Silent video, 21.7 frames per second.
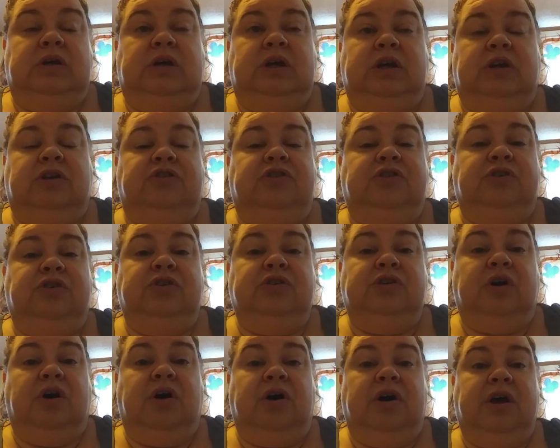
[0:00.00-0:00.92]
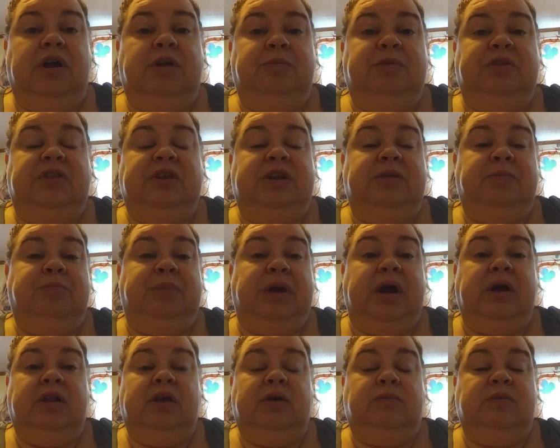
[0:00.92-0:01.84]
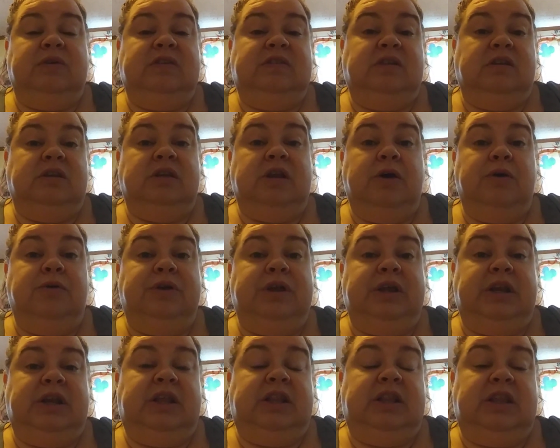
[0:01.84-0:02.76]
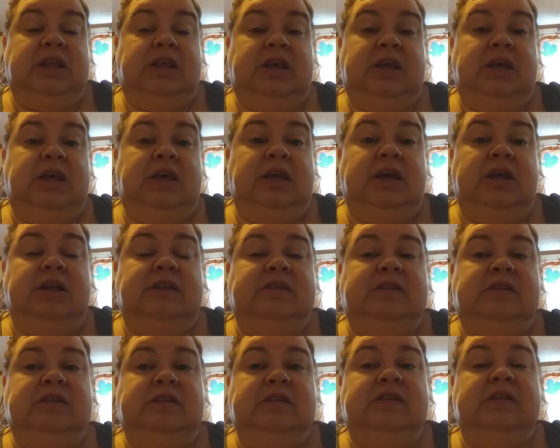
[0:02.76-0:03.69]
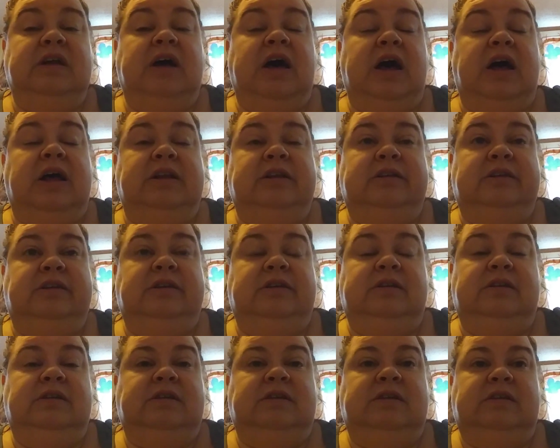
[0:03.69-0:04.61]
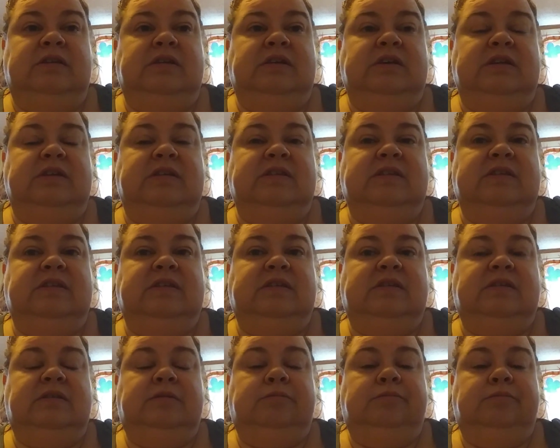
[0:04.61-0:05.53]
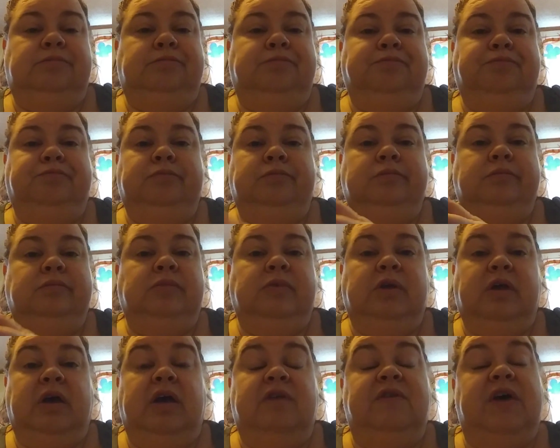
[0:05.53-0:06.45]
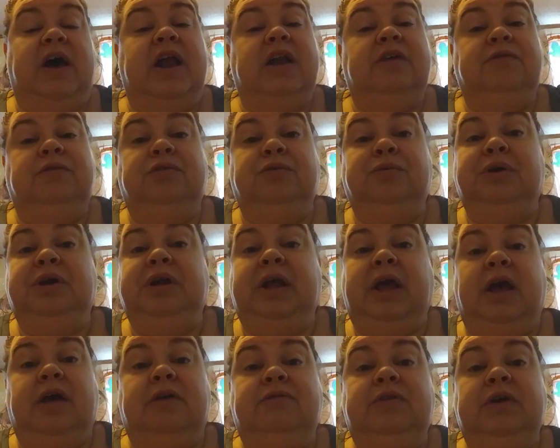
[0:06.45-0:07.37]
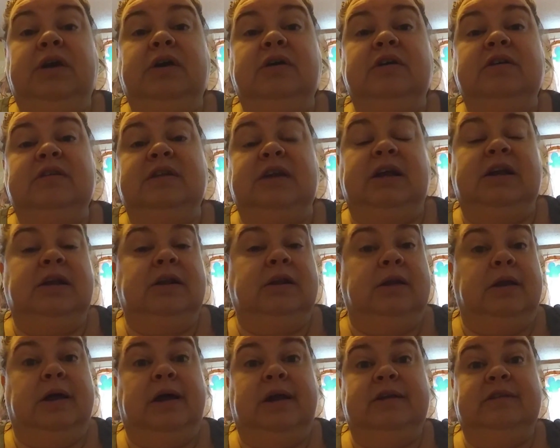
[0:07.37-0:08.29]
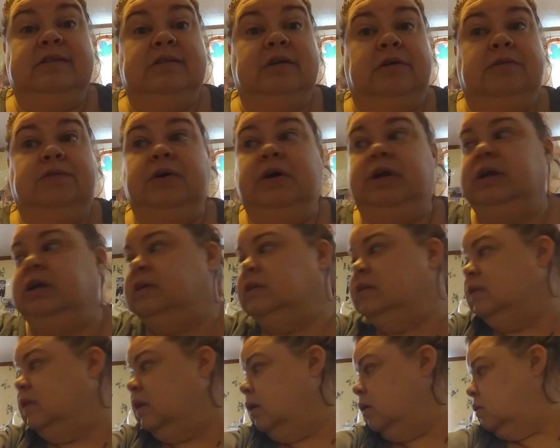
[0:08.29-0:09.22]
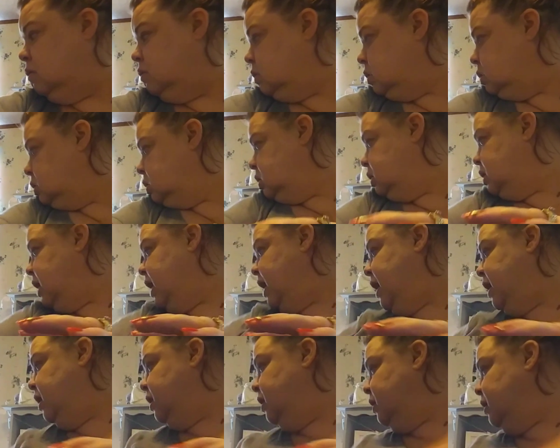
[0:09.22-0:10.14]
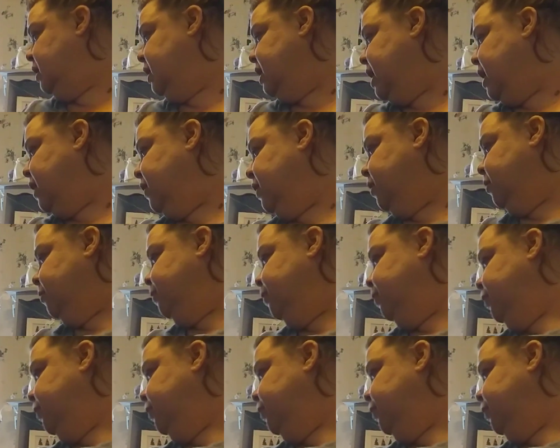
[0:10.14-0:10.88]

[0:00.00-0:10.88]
it'll turn on, but then it barely wants to load anything. It's just not, it's, I've had it for three and a half years and I did a lot of stuff on it. So, hey, get out of there.